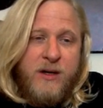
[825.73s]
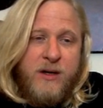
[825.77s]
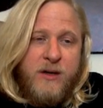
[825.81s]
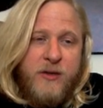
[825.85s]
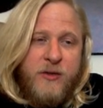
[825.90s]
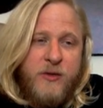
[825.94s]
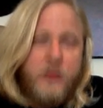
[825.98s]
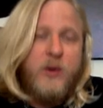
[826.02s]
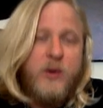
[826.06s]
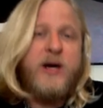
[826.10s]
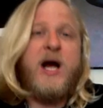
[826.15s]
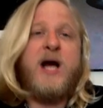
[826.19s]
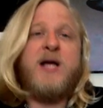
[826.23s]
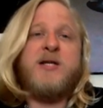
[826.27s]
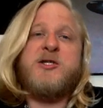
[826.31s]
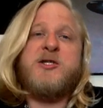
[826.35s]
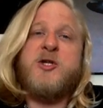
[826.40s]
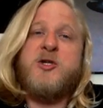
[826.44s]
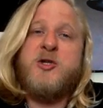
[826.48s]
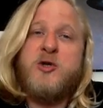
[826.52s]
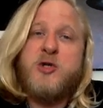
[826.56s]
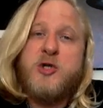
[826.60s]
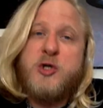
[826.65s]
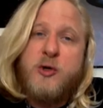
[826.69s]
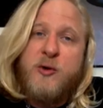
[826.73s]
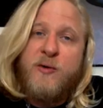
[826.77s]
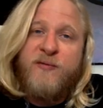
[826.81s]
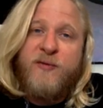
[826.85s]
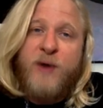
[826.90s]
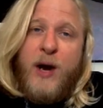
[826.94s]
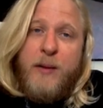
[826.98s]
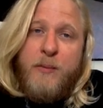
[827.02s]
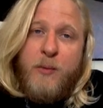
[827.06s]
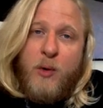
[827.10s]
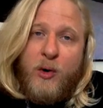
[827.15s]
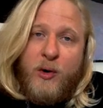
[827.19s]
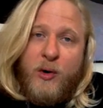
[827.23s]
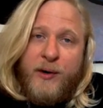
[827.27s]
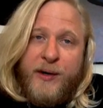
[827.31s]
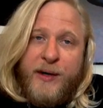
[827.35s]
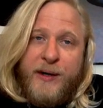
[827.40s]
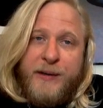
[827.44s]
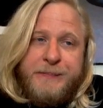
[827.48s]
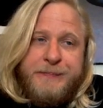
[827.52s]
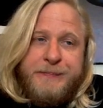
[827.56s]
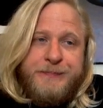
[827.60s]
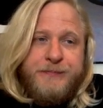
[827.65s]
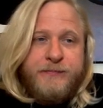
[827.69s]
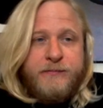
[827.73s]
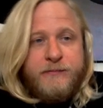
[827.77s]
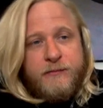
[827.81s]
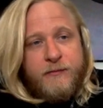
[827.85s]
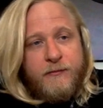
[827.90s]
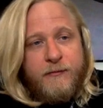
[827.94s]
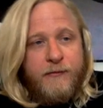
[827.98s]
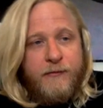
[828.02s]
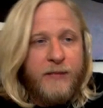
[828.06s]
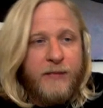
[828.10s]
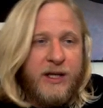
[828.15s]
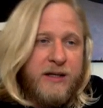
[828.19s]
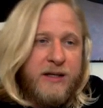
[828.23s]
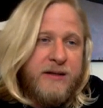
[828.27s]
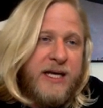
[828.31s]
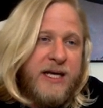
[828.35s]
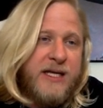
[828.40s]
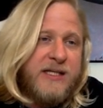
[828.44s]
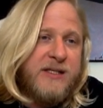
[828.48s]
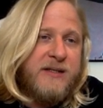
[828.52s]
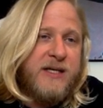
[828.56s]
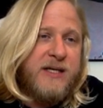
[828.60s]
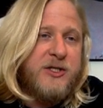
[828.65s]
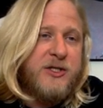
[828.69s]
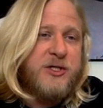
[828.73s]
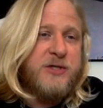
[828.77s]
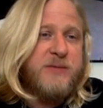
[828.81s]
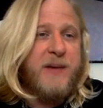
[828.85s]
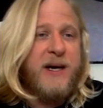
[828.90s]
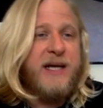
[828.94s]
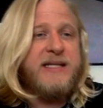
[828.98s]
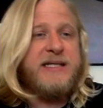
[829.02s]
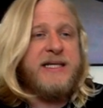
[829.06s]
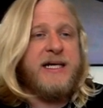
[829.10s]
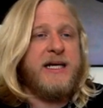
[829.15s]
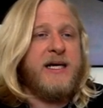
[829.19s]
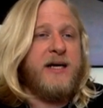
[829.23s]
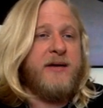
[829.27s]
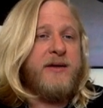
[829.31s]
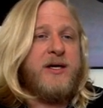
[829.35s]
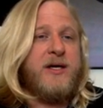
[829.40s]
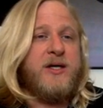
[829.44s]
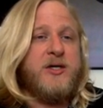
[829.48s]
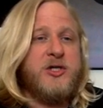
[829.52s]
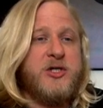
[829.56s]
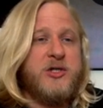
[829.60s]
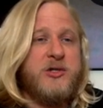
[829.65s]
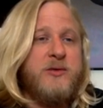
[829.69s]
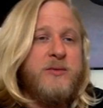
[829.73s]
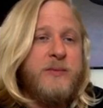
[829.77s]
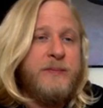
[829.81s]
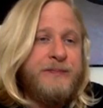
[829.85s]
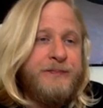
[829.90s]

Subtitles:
through a constitutional framework. That's just my take on the issue.